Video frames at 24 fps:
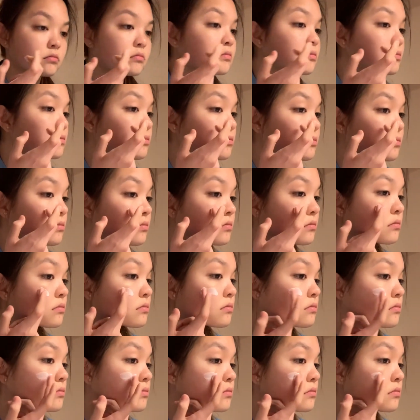
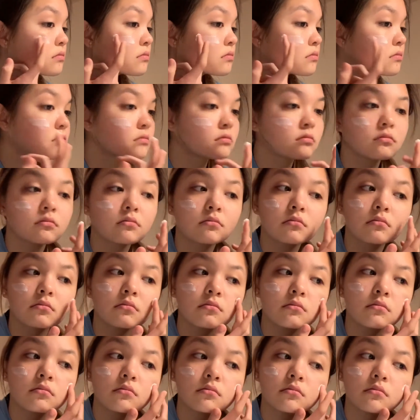
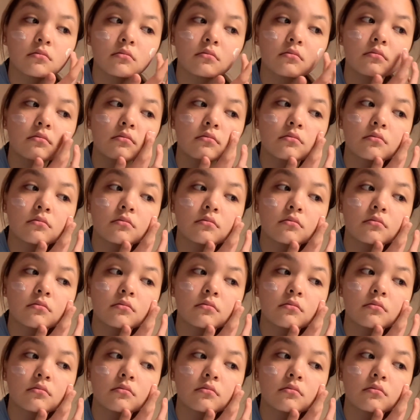Nothing is said.